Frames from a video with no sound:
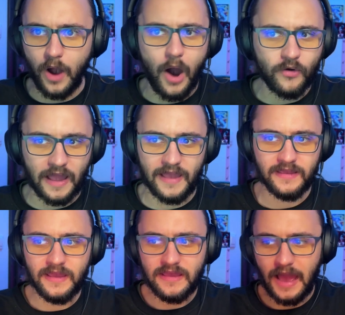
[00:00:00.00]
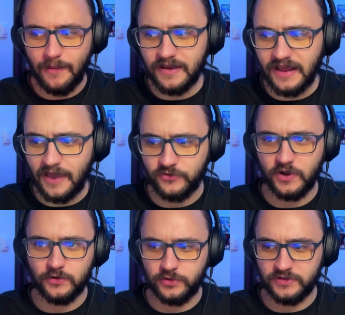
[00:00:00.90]
Okay, I'm gonna have to
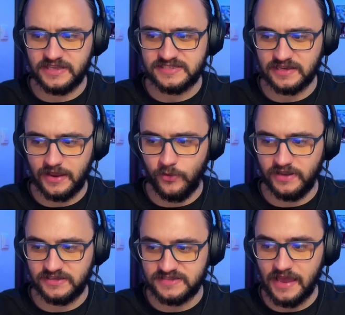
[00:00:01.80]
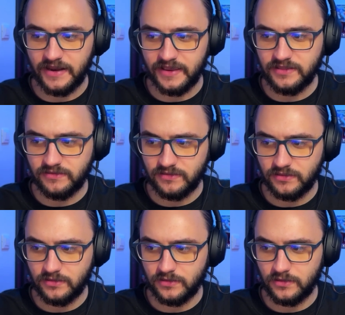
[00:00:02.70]
go through this again. Wait, is that it?
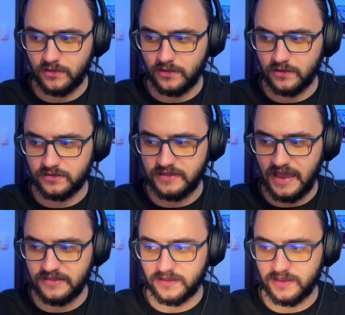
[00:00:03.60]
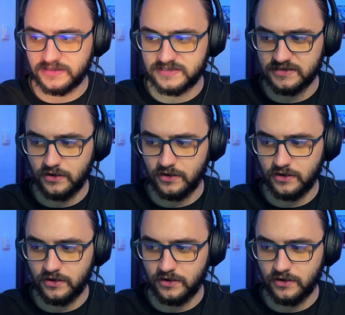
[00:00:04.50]
That is...